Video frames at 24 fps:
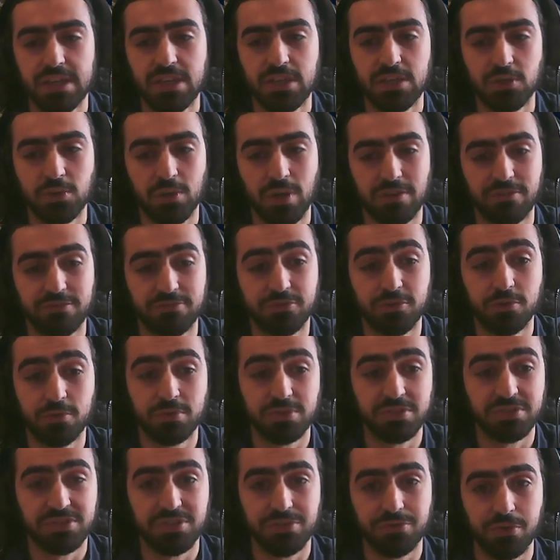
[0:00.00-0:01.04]
You have
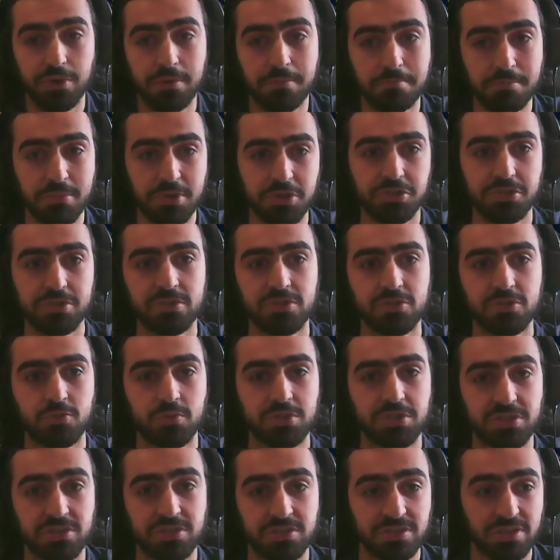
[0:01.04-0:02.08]
Fury's secret missions,
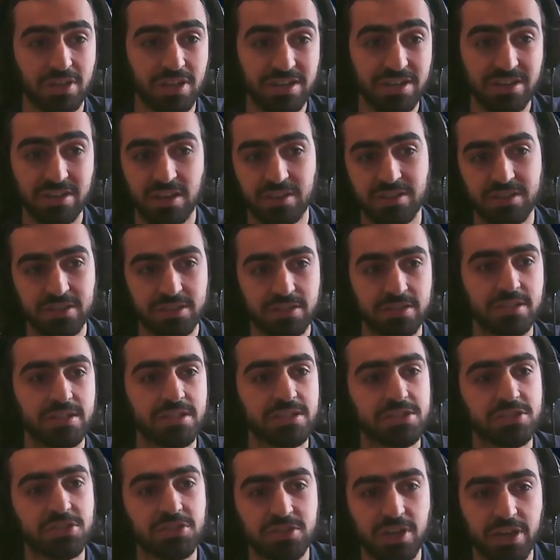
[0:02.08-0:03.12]
which is another
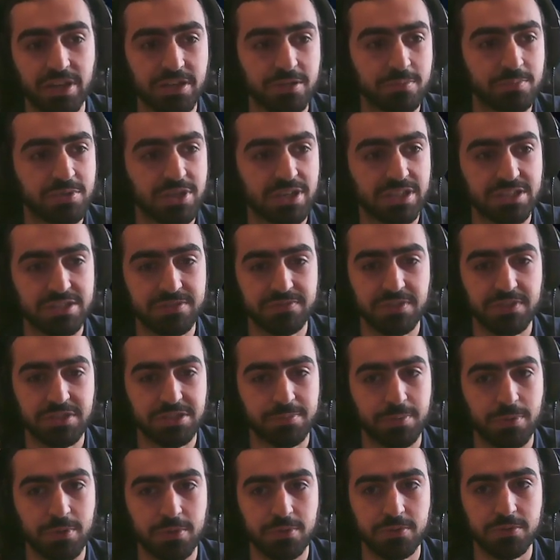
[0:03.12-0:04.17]
side objective, I
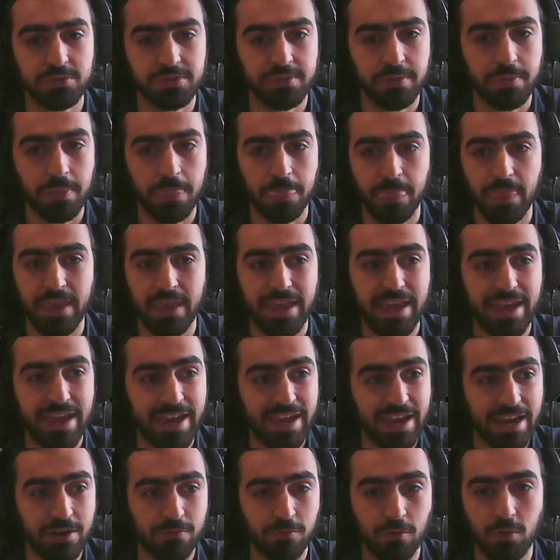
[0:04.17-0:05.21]
suppose.
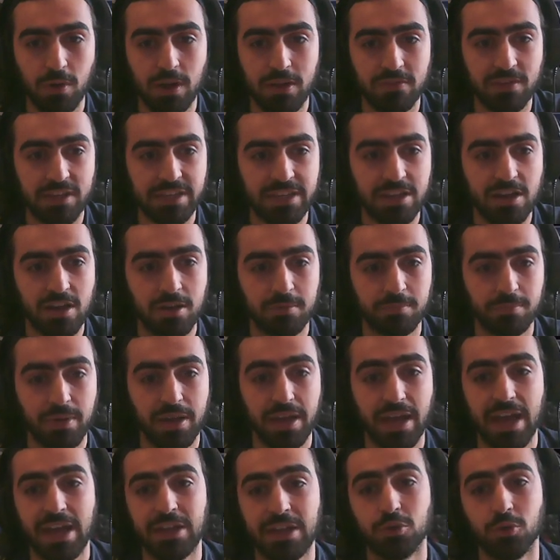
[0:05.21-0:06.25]
Hero leveling up,
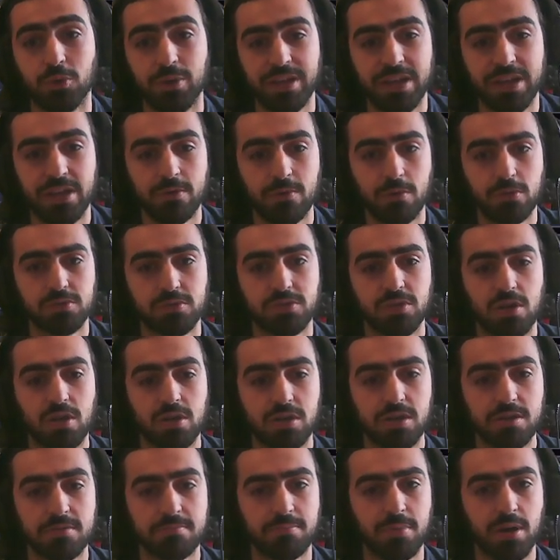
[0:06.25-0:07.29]
and your heroes
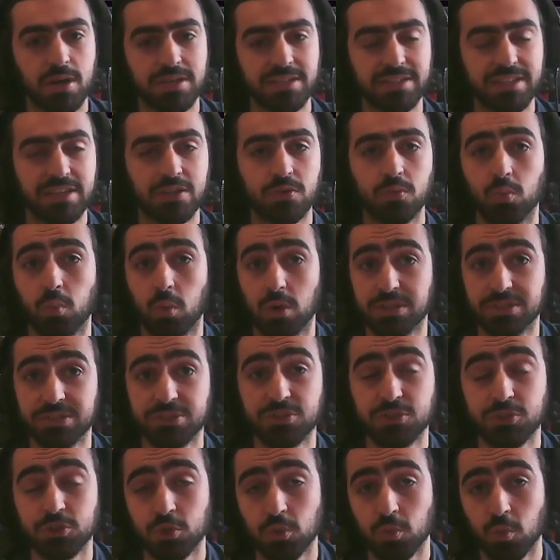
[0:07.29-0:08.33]
are combined in one
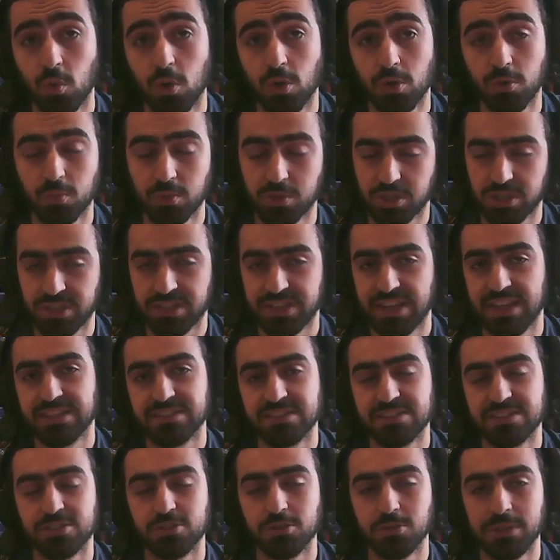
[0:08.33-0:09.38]
squad, which I can
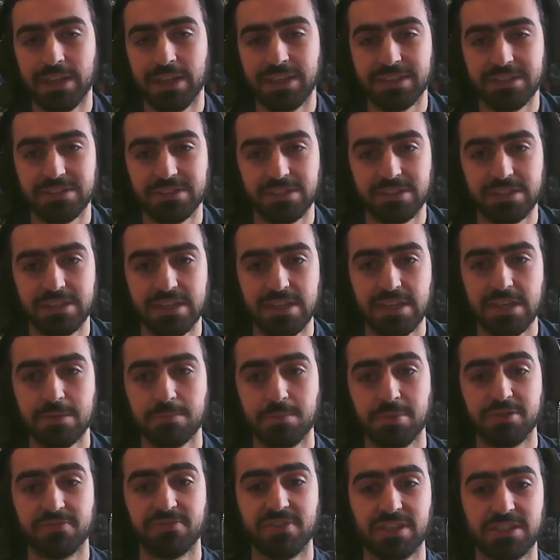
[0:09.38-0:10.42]
get into later.
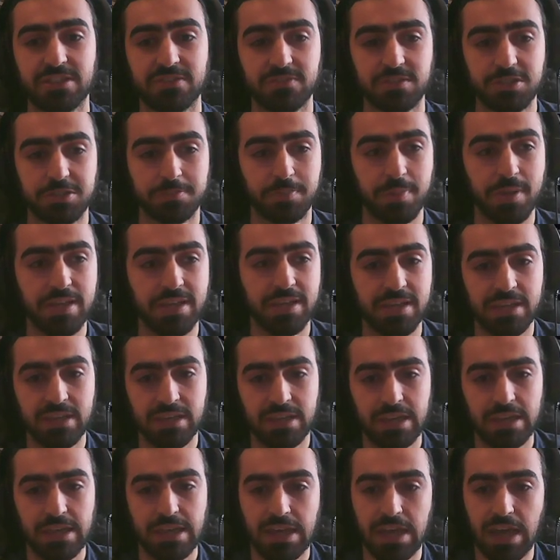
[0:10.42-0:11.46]
But effectively
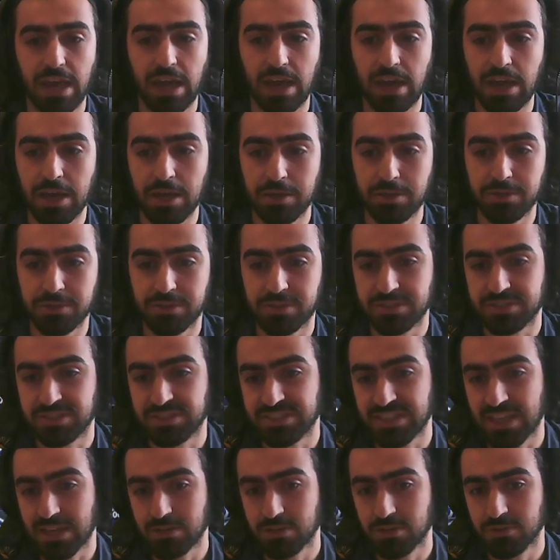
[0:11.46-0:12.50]
speaking, the
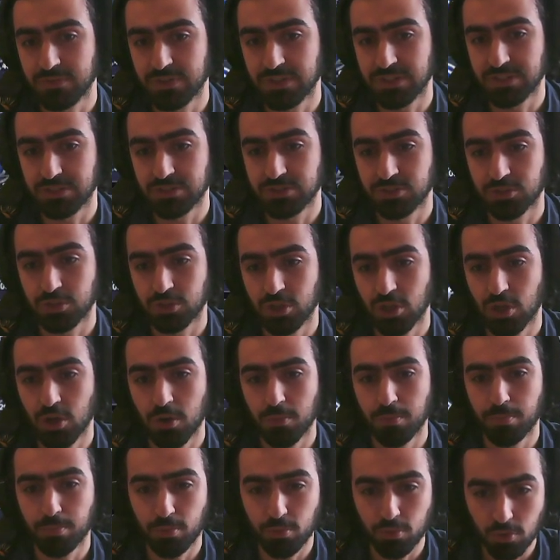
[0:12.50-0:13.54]
sound of it is you're
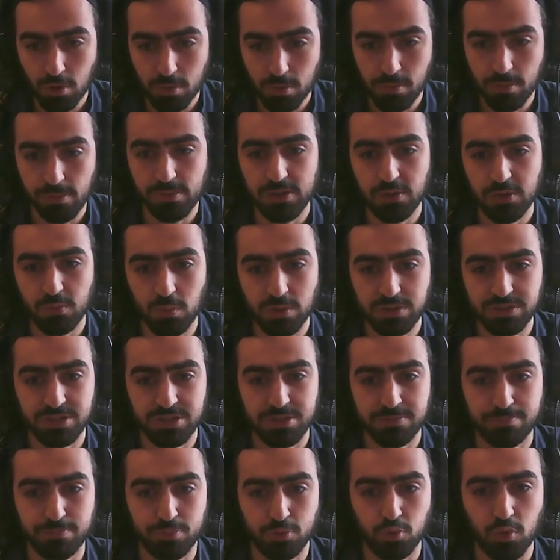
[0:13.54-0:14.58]
gonna probably want
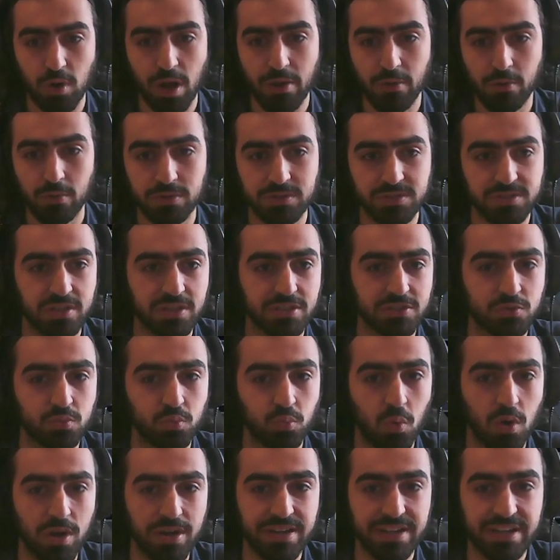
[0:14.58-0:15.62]
to prioritize
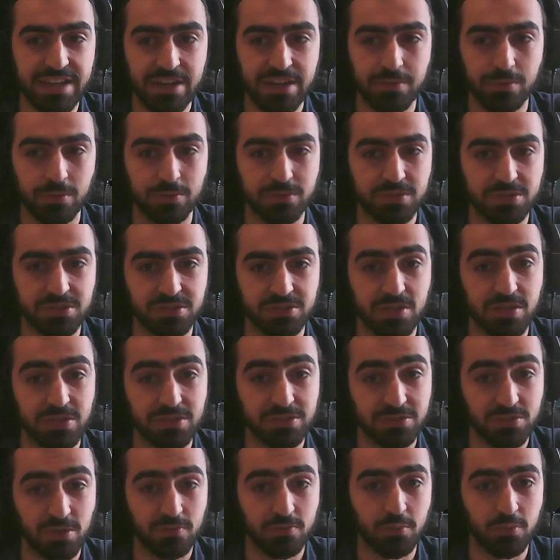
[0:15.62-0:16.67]
one hero to
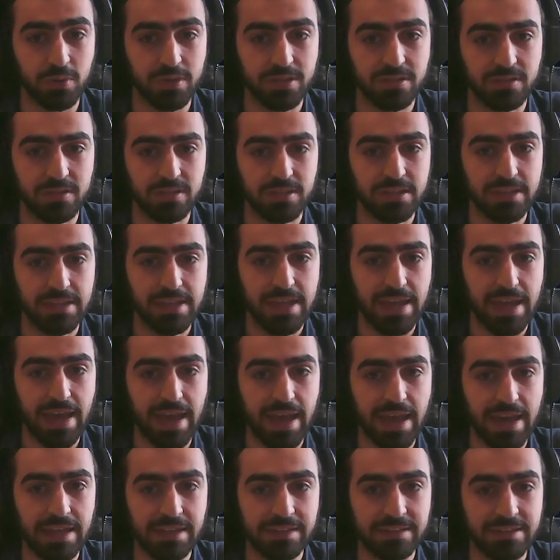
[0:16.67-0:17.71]
start off with,
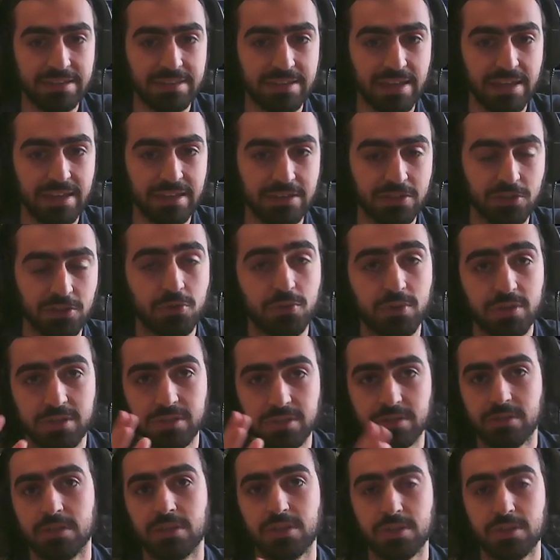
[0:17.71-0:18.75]
and then you
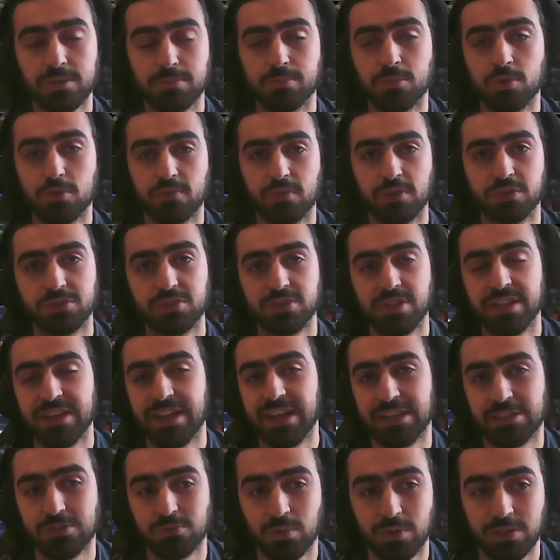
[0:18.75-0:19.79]
can move on to the
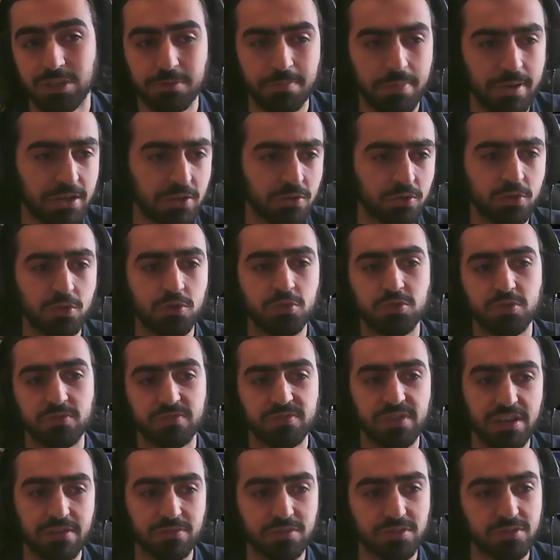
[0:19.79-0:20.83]
next one, depending on who's your
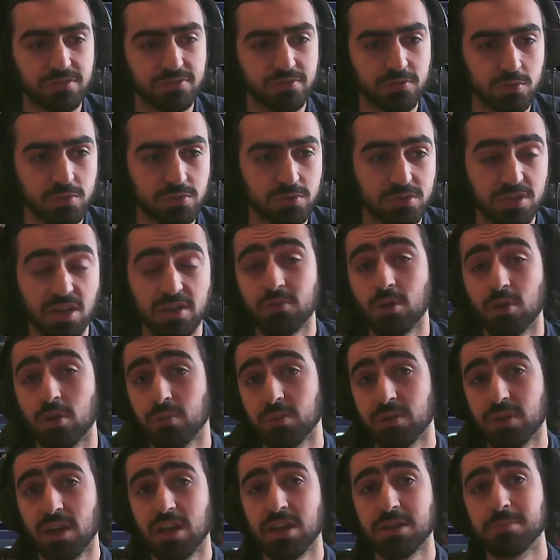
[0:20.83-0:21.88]
favorite, of course. I've gone
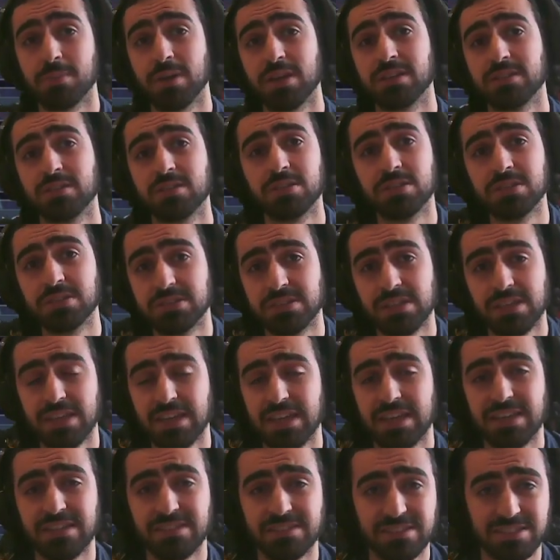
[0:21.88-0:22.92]
with Iron Man because
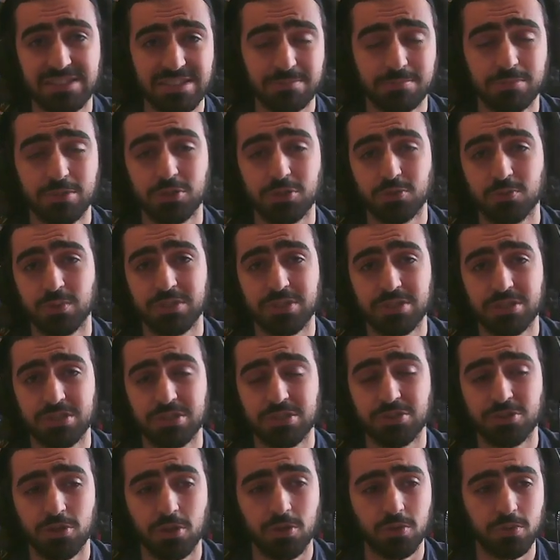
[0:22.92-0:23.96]
he's the simplest one to
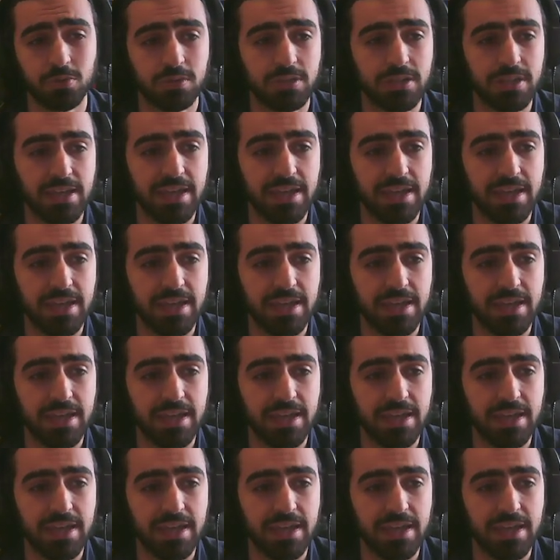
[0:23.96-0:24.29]
control,